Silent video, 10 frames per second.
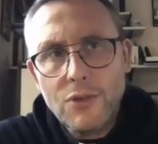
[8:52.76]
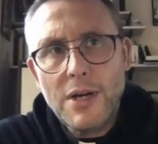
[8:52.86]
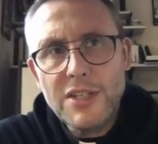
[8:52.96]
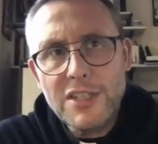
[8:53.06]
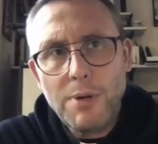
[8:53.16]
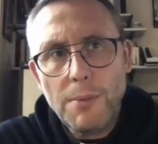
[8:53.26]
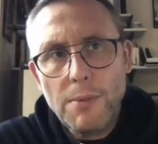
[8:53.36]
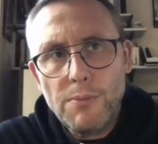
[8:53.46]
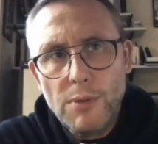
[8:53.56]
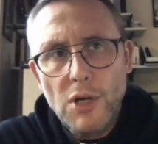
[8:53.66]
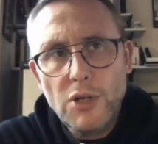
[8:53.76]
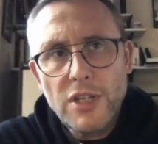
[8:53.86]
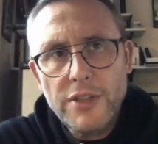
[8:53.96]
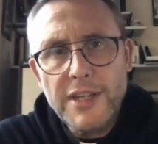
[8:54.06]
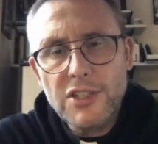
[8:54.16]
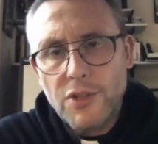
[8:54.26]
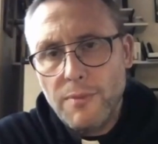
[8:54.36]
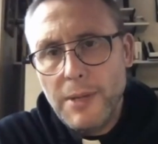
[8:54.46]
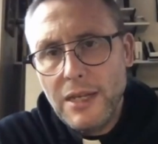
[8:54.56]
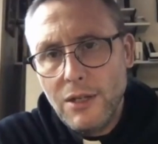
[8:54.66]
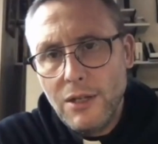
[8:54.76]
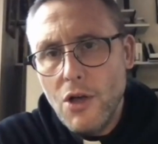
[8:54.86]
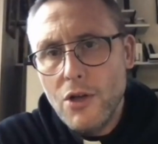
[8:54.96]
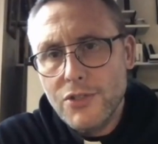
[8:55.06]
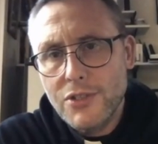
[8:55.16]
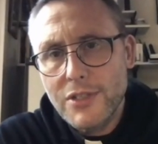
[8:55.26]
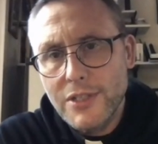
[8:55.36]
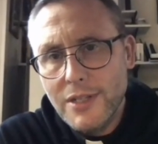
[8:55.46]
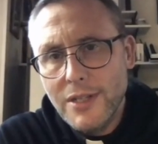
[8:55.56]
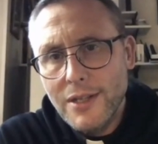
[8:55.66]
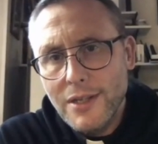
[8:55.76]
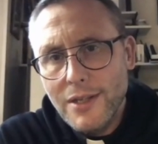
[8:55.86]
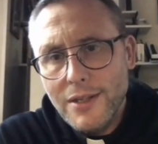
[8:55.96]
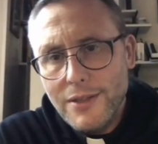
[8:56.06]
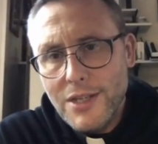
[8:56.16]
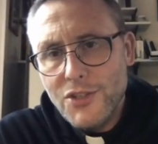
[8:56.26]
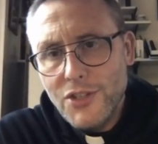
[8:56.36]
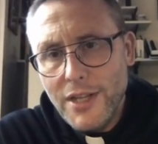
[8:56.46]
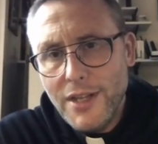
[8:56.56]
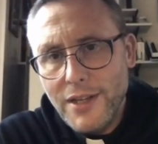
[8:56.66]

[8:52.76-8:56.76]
question, probably. But what do you think sort of being lost this year?